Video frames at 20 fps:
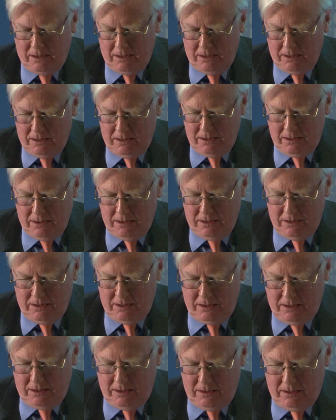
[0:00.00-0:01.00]
Uh,
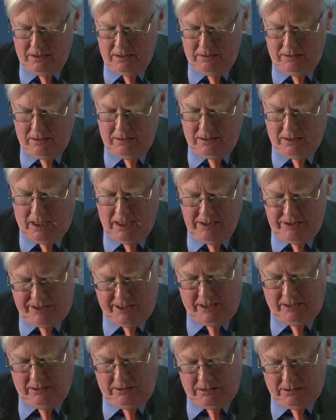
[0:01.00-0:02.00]
I
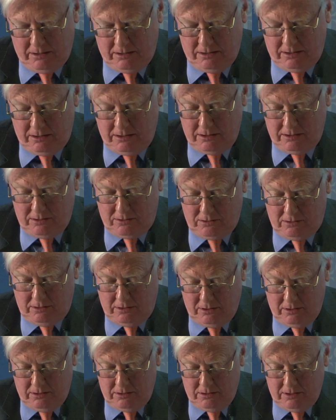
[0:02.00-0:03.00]
think, and
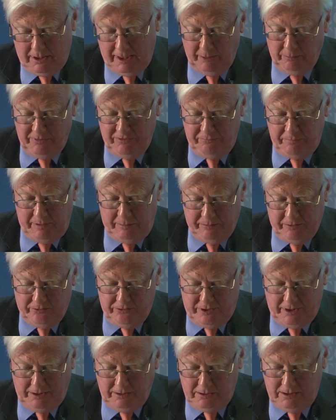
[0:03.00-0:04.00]
a number of people
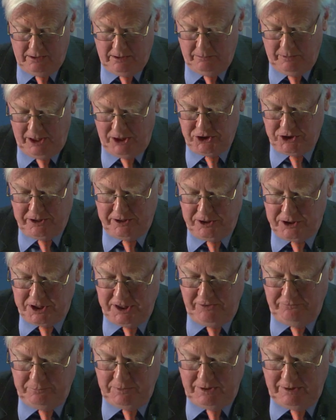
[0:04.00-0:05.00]
think, that the major
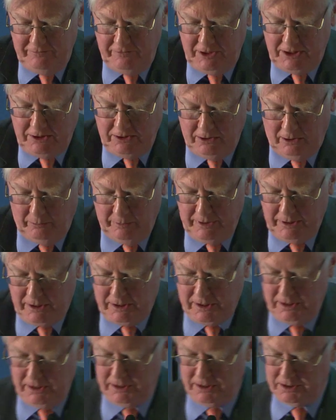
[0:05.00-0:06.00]
achievement of
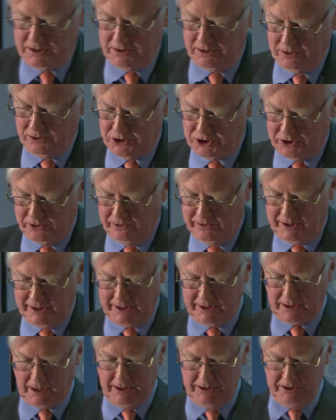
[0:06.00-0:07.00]
economics is to show
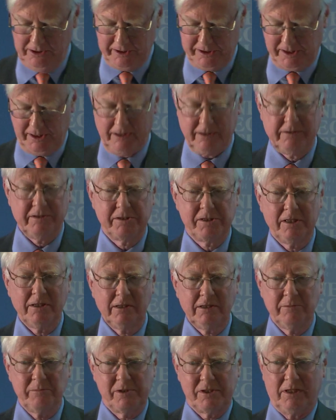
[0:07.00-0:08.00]
that under certain
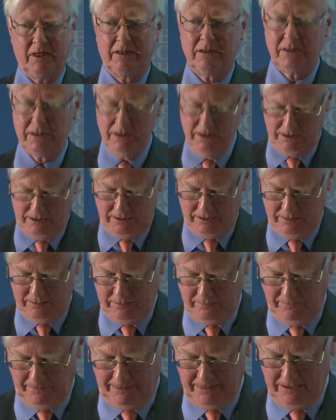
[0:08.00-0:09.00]
circumstances,
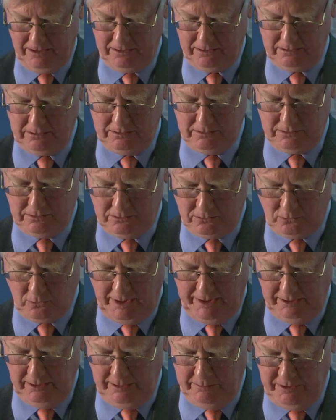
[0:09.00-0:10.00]

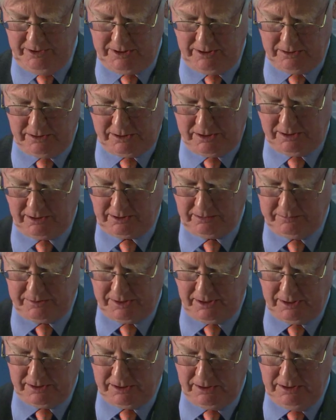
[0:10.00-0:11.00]
quite limited
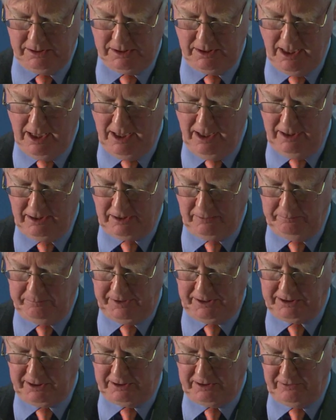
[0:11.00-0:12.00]
circumstances,
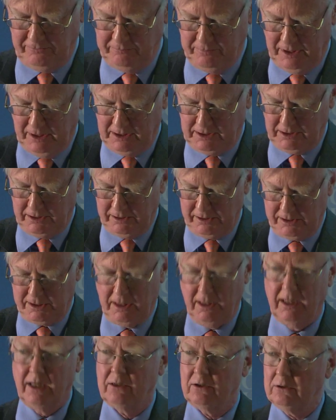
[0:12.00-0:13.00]
competitive markets
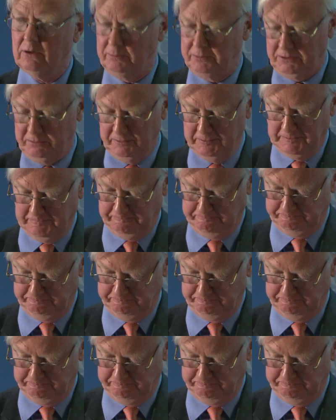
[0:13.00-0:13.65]
are optimal.